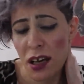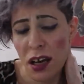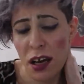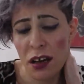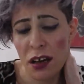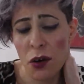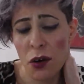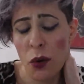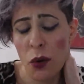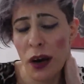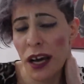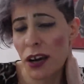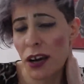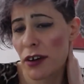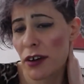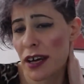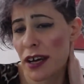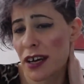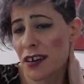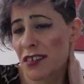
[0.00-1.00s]

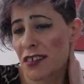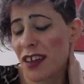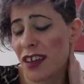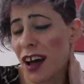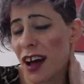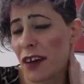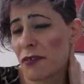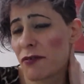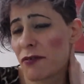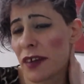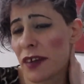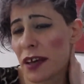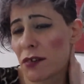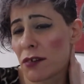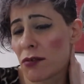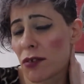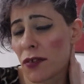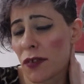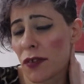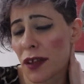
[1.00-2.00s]
Aquarius. I
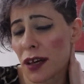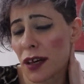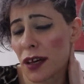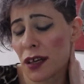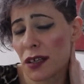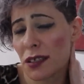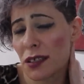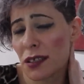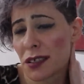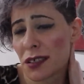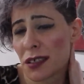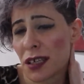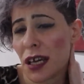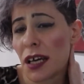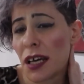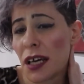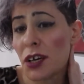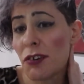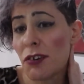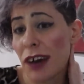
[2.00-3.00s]
feel that
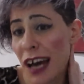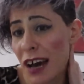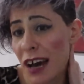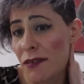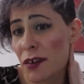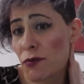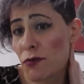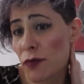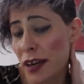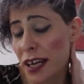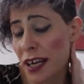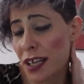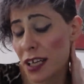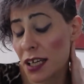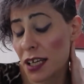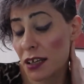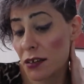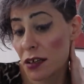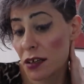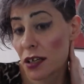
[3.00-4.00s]
you have a
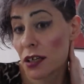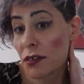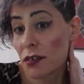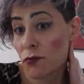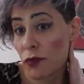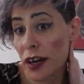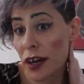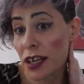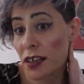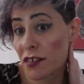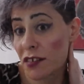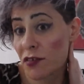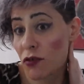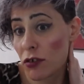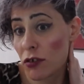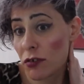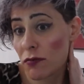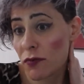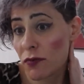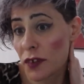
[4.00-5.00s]
really, really
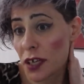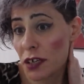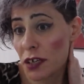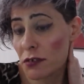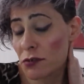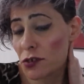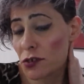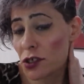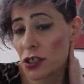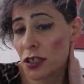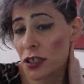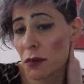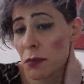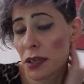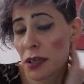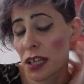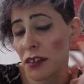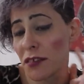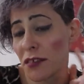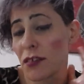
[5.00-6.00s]
strong future,
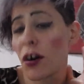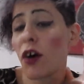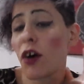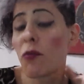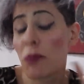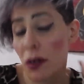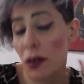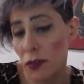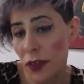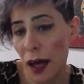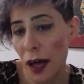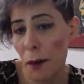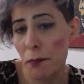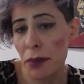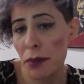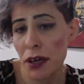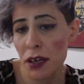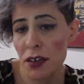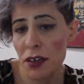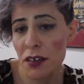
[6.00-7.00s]
but it's not with that
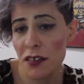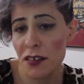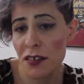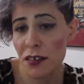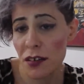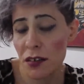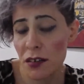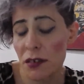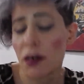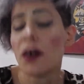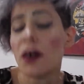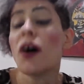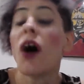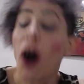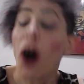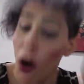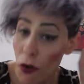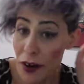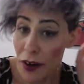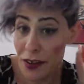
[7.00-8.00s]
person
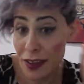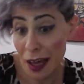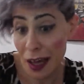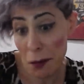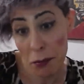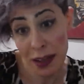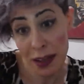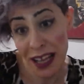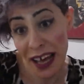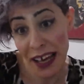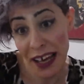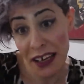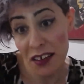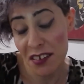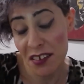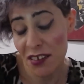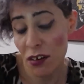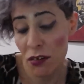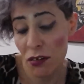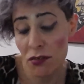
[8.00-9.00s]
or in that
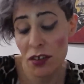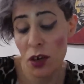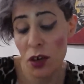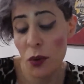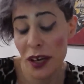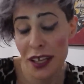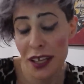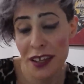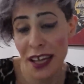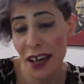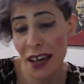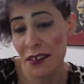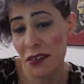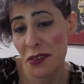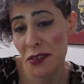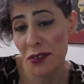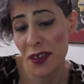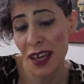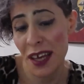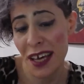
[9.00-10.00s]
place or doing that
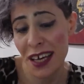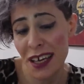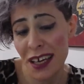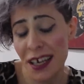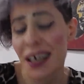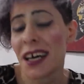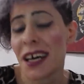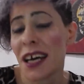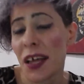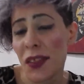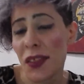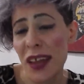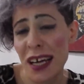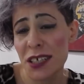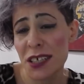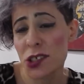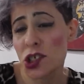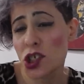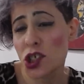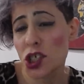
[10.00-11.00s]
thing.
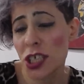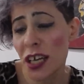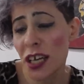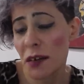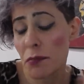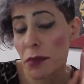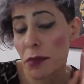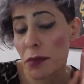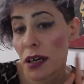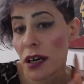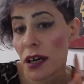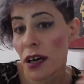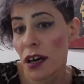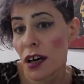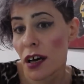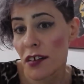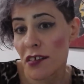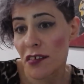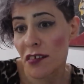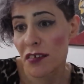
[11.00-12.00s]
That ship
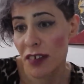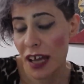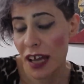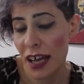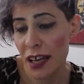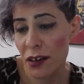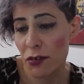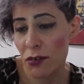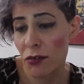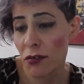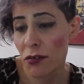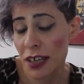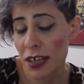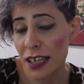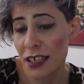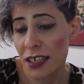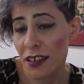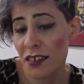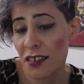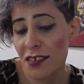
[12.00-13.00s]
has sailed,
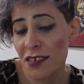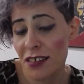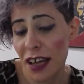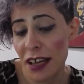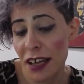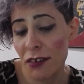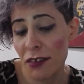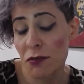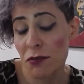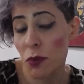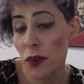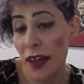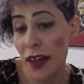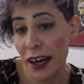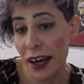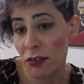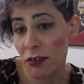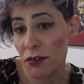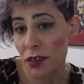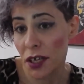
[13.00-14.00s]
and it's sailed
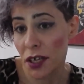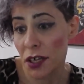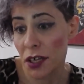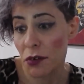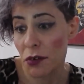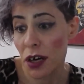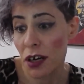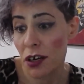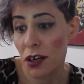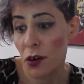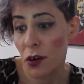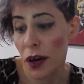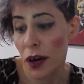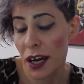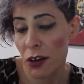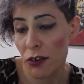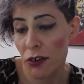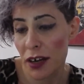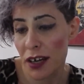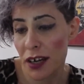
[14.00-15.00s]
without you,
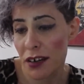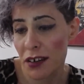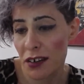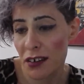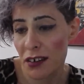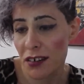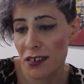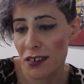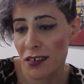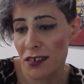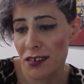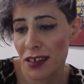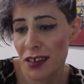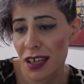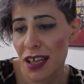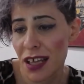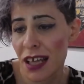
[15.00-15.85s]
Aquarius.